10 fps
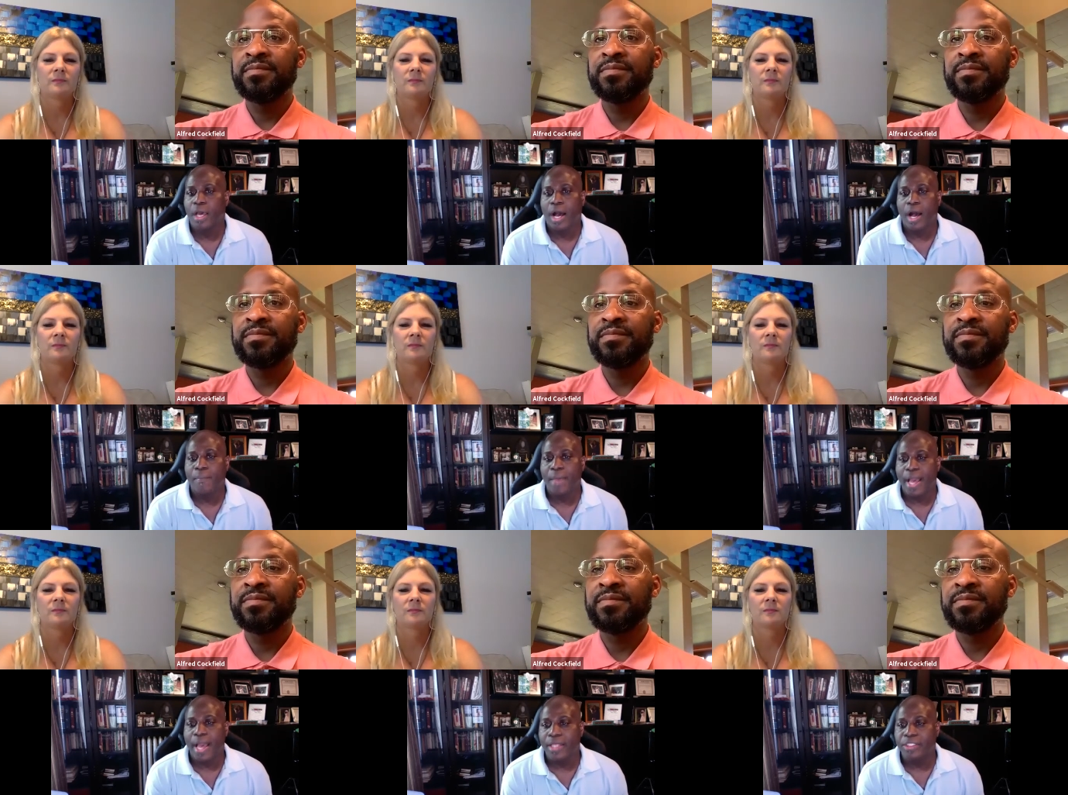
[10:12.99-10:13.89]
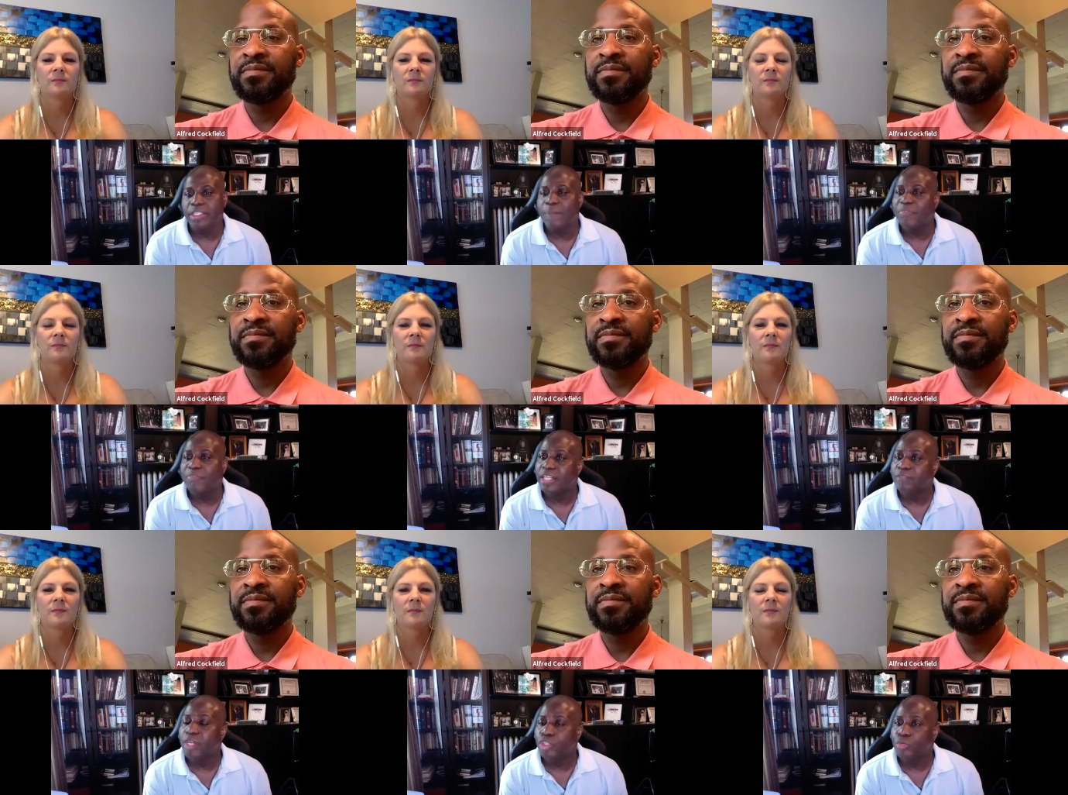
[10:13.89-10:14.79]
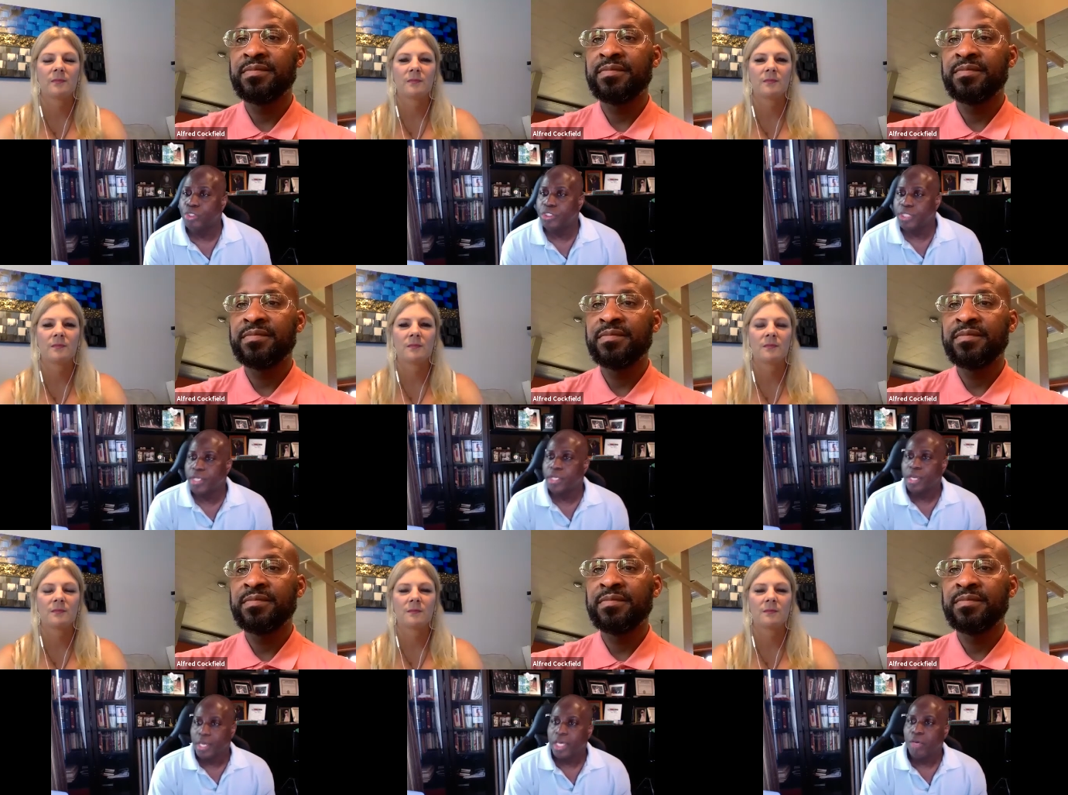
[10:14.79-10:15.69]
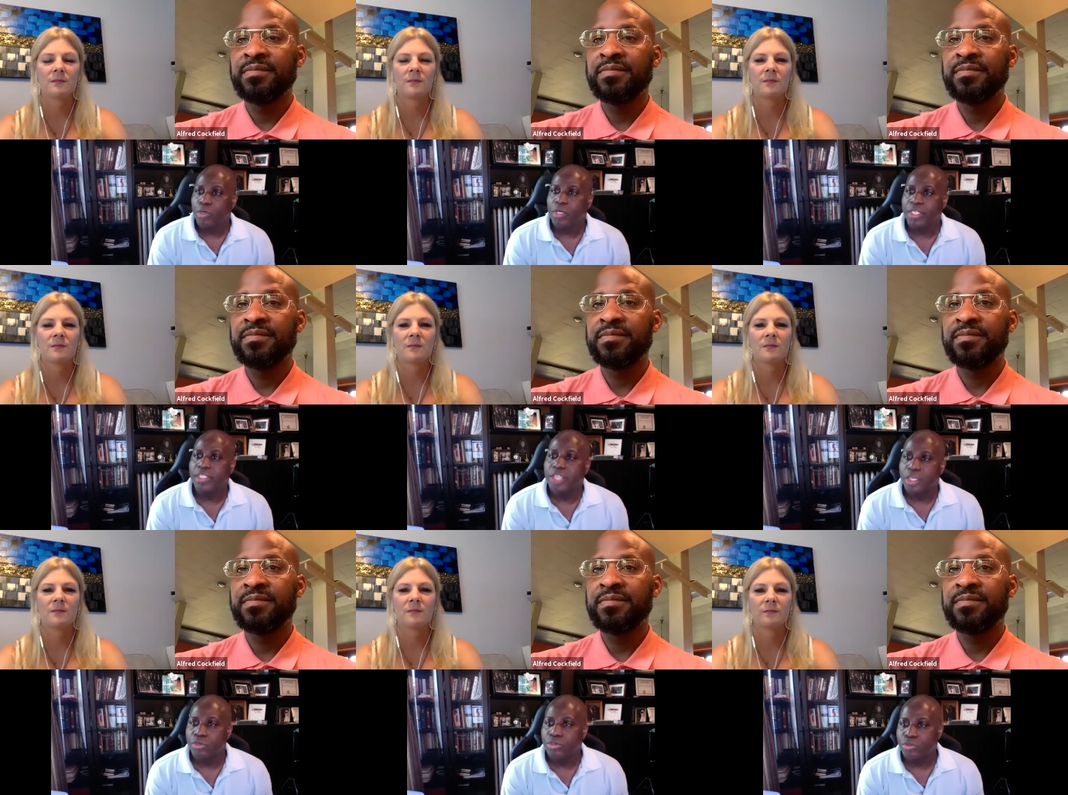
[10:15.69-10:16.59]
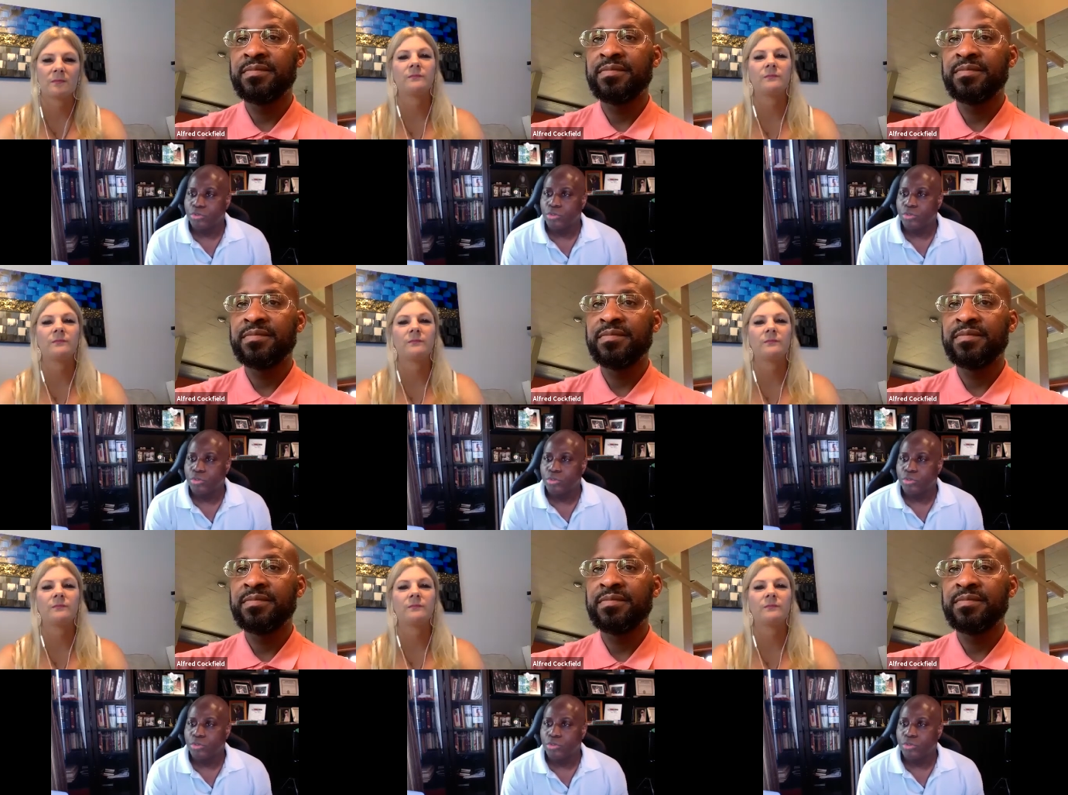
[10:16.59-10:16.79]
Speaker 1: um, uh, something that of interest, then it will continue to